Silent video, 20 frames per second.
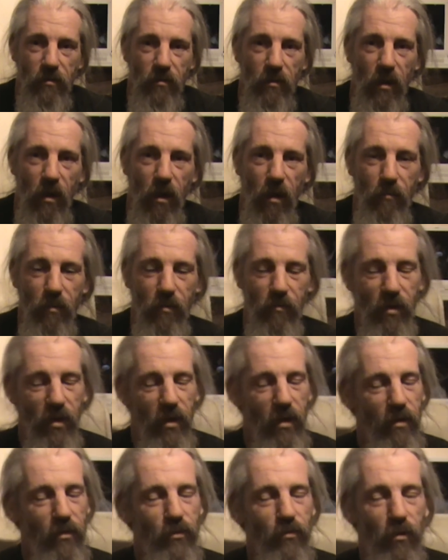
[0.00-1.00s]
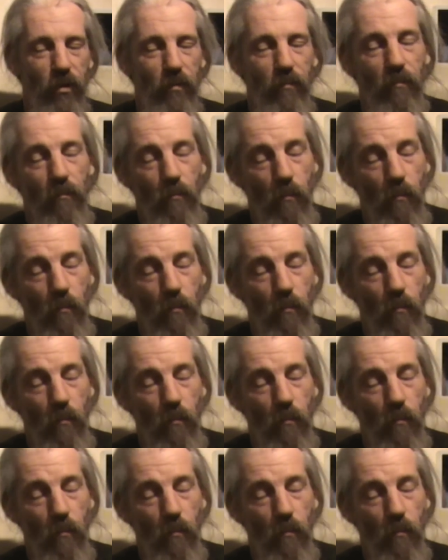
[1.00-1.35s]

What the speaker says: I hope you really enjoy them.